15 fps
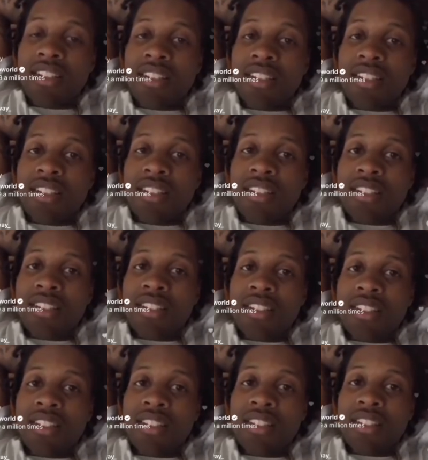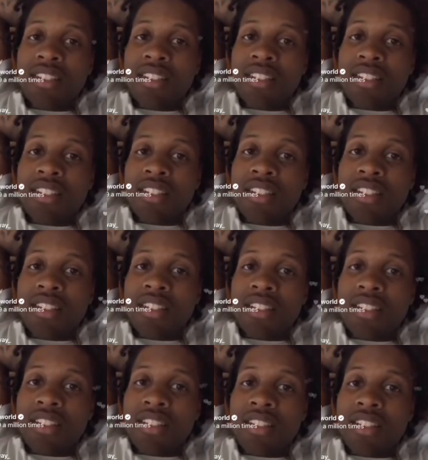
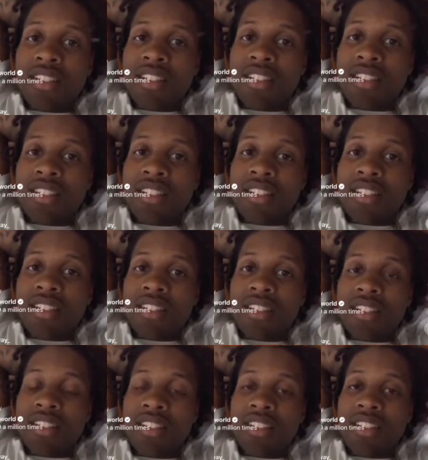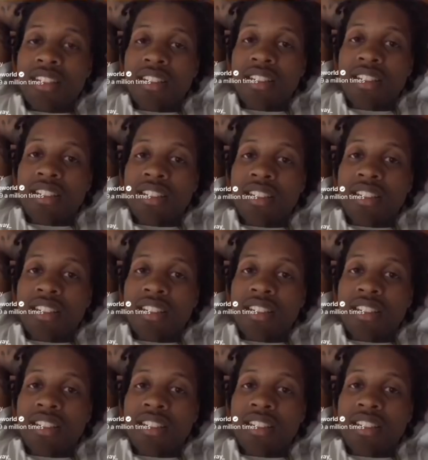[no speech]